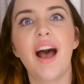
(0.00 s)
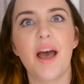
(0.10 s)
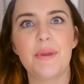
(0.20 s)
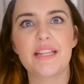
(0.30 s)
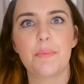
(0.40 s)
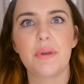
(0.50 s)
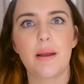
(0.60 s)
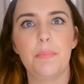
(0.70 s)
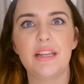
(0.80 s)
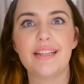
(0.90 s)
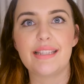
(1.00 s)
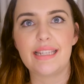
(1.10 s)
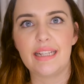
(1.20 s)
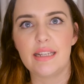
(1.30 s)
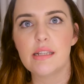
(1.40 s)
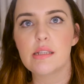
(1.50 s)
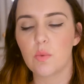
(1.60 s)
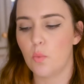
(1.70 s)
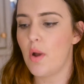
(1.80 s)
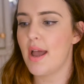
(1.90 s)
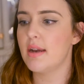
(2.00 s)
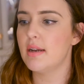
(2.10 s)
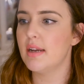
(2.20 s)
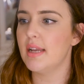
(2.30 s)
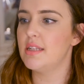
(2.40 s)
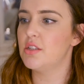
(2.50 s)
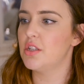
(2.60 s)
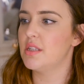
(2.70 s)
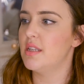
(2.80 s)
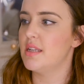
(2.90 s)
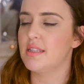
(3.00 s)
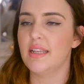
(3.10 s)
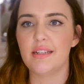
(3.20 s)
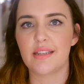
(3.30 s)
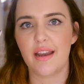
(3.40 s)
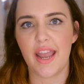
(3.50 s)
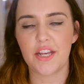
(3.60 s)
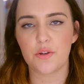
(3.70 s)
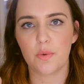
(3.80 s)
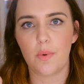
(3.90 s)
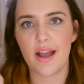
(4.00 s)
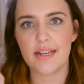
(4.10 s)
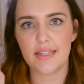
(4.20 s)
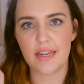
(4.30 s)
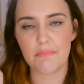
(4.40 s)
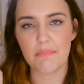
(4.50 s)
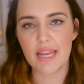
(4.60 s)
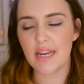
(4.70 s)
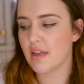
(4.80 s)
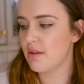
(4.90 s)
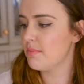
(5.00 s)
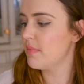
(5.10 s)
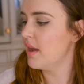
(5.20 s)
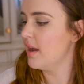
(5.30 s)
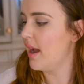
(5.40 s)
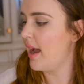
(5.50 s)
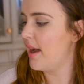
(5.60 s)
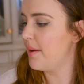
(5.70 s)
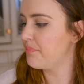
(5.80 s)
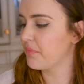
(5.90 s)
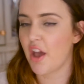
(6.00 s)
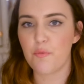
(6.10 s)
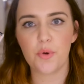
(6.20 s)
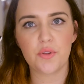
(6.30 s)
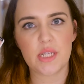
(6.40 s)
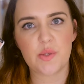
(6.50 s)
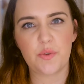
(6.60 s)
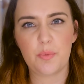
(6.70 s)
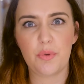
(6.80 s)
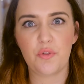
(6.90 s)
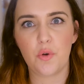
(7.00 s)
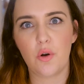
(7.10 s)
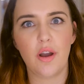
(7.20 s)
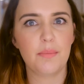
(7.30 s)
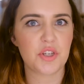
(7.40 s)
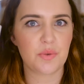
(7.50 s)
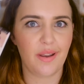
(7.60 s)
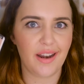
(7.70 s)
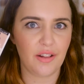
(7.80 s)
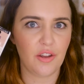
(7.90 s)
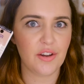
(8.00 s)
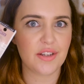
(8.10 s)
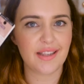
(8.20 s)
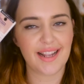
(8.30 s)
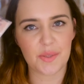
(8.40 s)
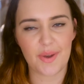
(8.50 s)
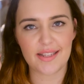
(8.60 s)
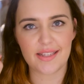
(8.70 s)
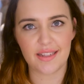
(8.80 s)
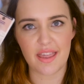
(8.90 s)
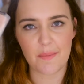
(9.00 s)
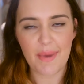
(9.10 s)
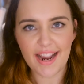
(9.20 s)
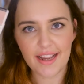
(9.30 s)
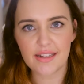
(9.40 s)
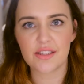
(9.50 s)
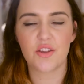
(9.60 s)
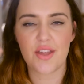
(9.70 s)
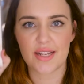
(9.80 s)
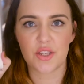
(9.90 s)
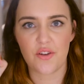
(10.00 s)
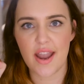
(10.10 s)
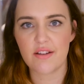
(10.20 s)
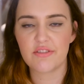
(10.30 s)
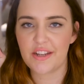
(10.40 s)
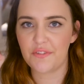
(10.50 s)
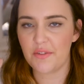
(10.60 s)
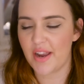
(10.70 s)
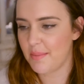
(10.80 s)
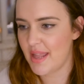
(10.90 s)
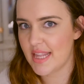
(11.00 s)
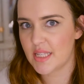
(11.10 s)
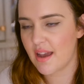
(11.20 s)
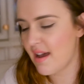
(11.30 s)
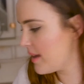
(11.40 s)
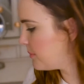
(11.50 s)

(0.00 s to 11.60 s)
I picked up a couple of concealers. One is just this Instant Age Rewind in medium. I've bought this before, I'm just running low, so that's why it's still in the packet, so that's great. Definitely recommend this guy.